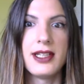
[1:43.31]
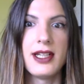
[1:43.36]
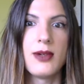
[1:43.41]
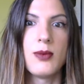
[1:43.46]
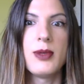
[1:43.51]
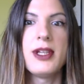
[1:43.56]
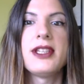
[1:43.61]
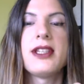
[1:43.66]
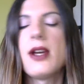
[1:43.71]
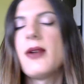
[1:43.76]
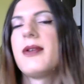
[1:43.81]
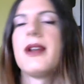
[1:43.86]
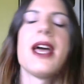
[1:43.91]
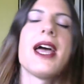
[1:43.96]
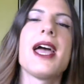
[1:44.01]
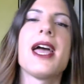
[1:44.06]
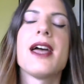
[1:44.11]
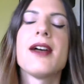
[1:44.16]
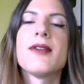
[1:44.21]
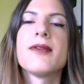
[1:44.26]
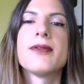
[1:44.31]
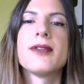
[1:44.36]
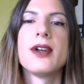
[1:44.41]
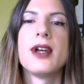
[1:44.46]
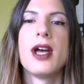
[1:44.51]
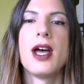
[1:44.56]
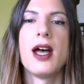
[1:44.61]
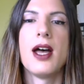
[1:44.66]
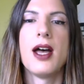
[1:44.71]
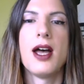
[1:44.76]
We don't have
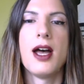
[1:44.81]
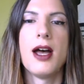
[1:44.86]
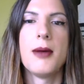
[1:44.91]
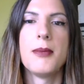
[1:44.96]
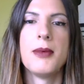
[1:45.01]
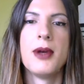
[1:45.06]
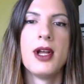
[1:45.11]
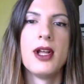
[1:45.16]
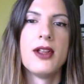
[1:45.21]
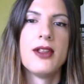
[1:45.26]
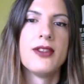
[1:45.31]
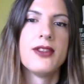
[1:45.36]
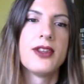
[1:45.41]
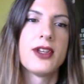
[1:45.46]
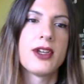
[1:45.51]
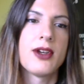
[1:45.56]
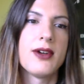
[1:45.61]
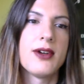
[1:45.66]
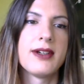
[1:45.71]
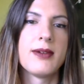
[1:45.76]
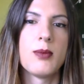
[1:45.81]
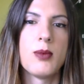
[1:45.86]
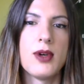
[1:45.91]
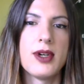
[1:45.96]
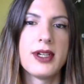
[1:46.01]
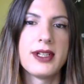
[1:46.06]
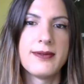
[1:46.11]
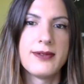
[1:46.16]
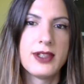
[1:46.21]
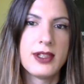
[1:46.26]
the kind of
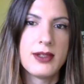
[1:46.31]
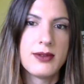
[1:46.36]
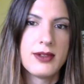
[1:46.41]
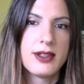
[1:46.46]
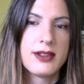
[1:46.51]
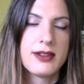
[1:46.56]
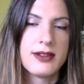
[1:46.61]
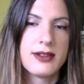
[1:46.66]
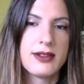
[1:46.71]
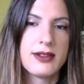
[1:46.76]
wider view that